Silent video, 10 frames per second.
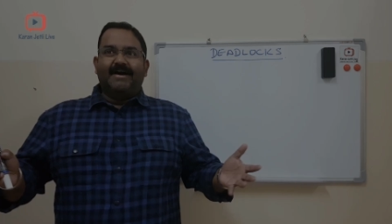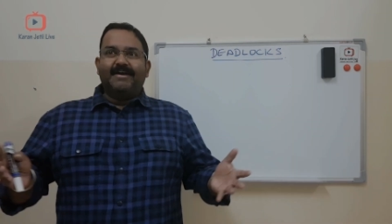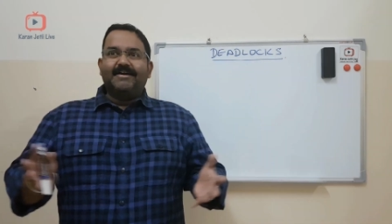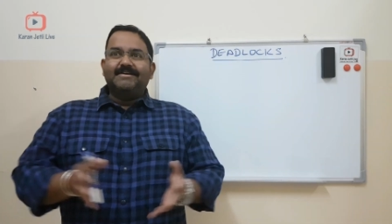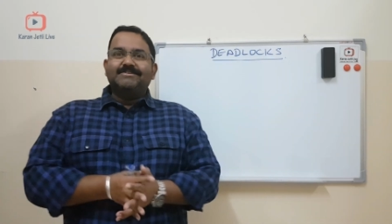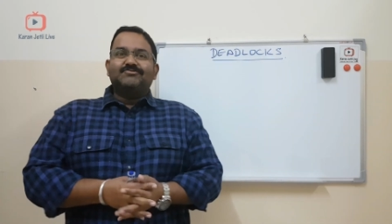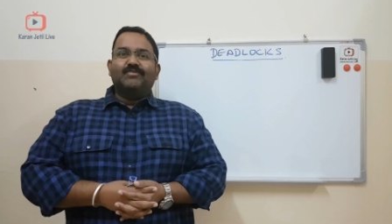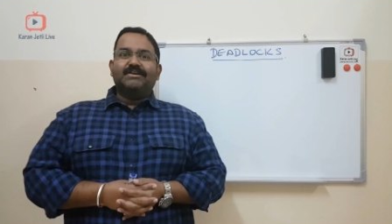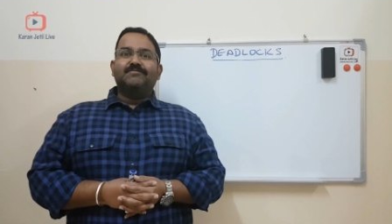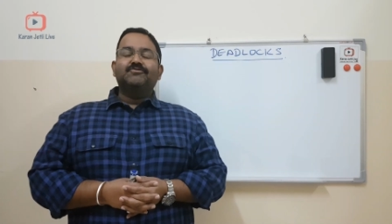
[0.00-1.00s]
Hi guys,
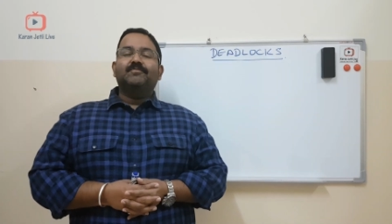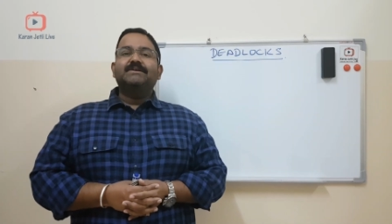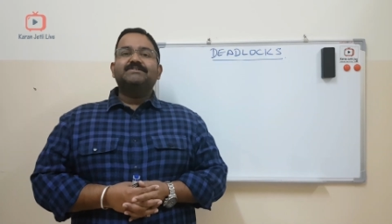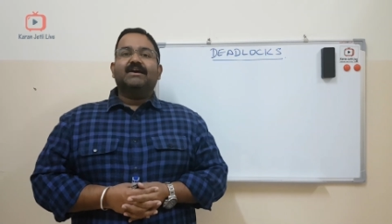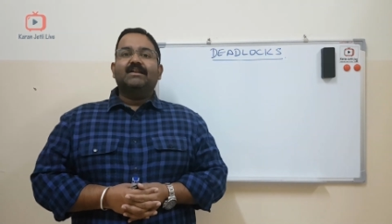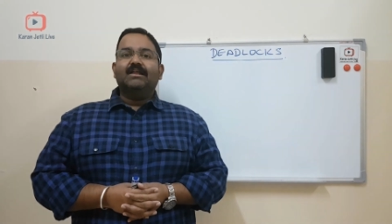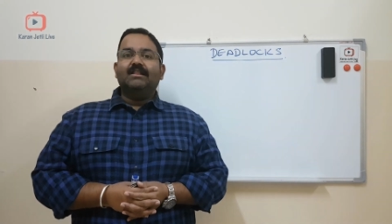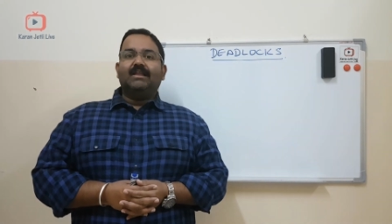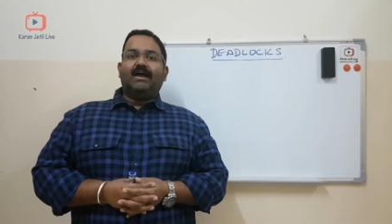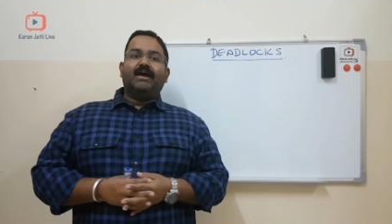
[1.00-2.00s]
welcome to my
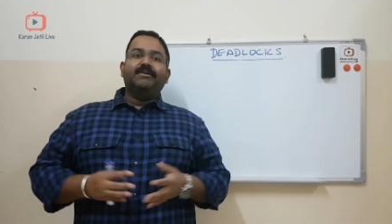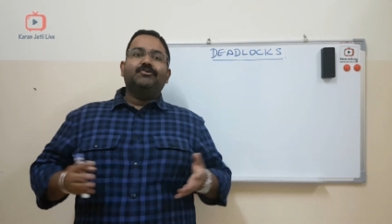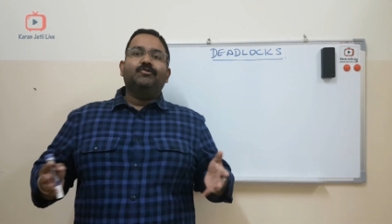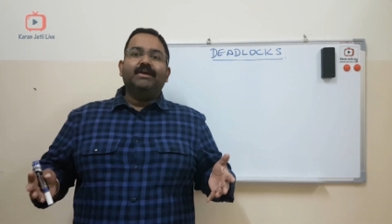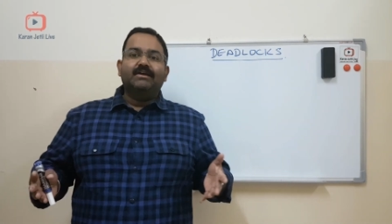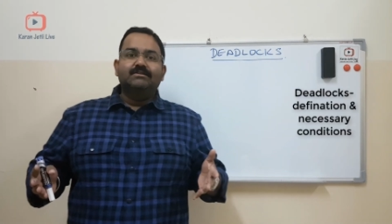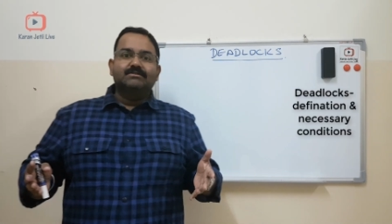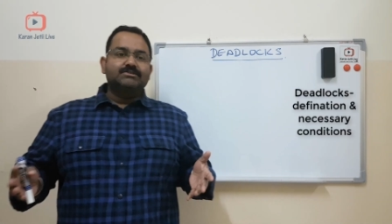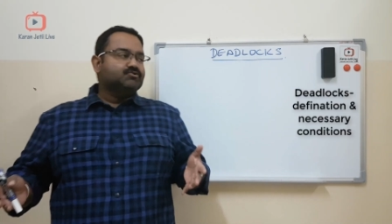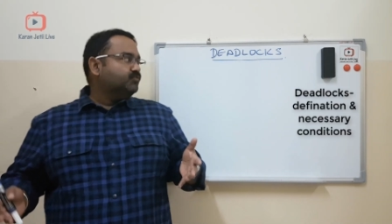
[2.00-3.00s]
channel and today in
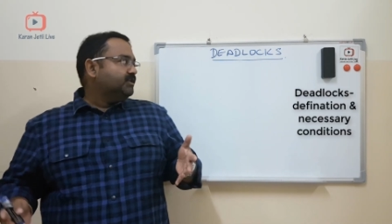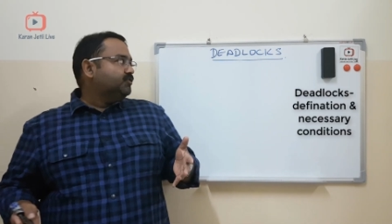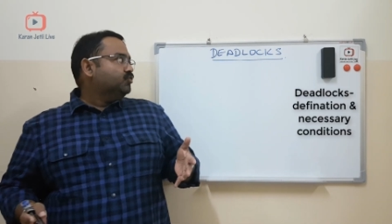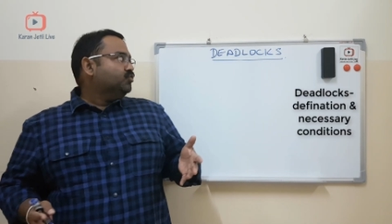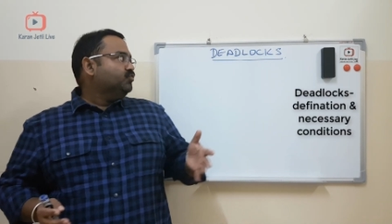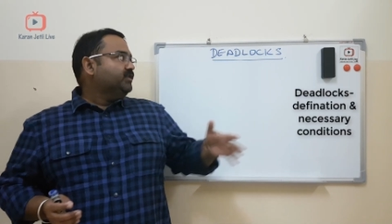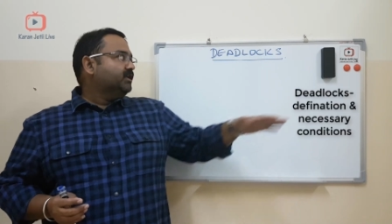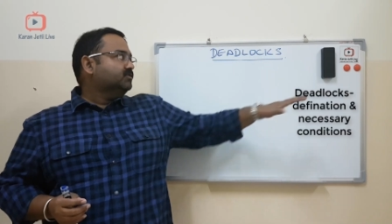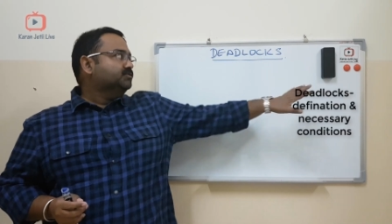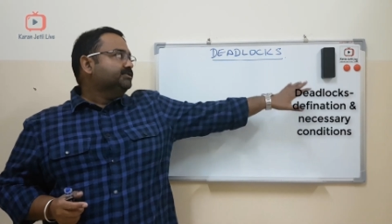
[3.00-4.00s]
this video we
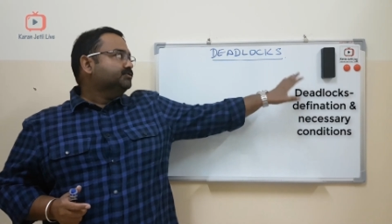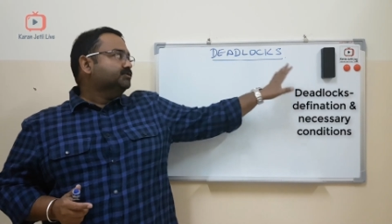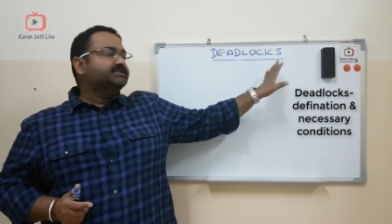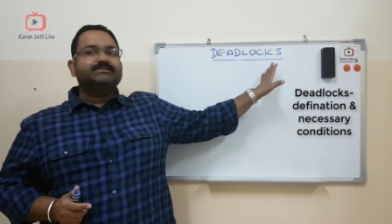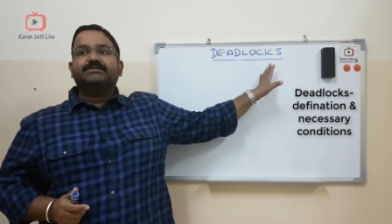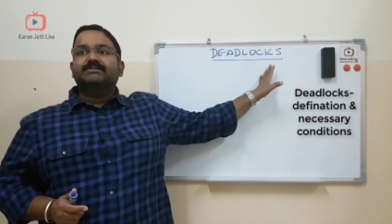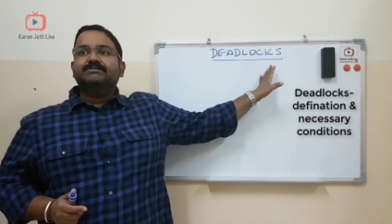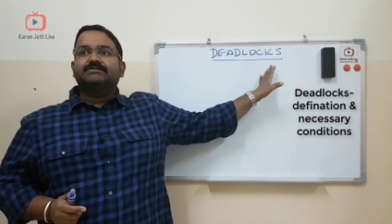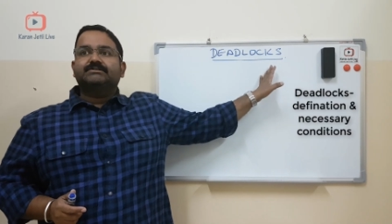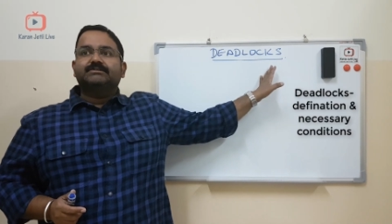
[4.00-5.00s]
are going to
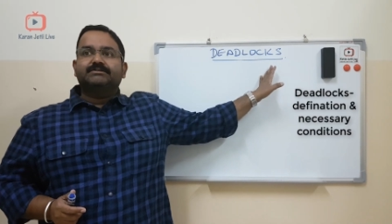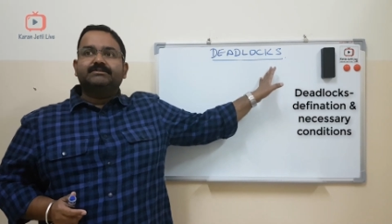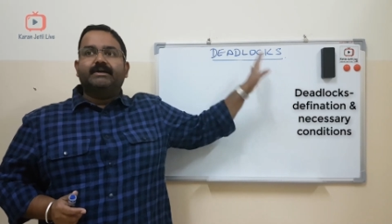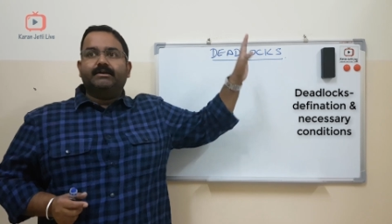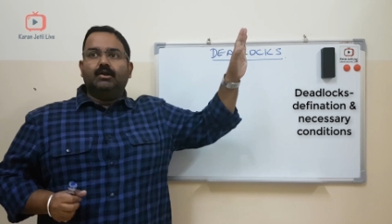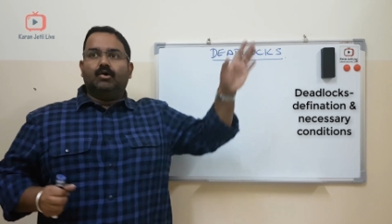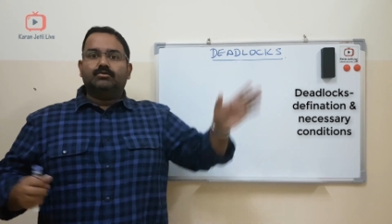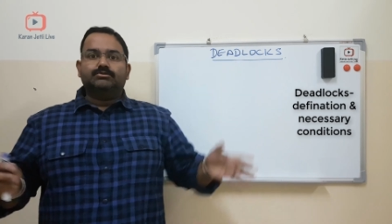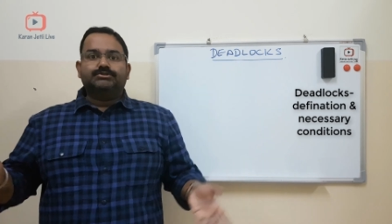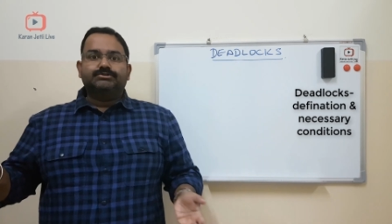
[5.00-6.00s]
discuss
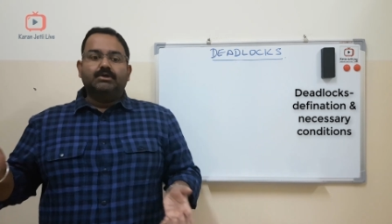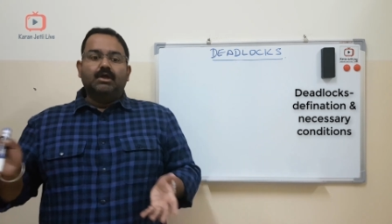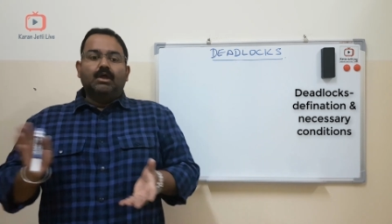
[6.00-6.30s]
deadlocks.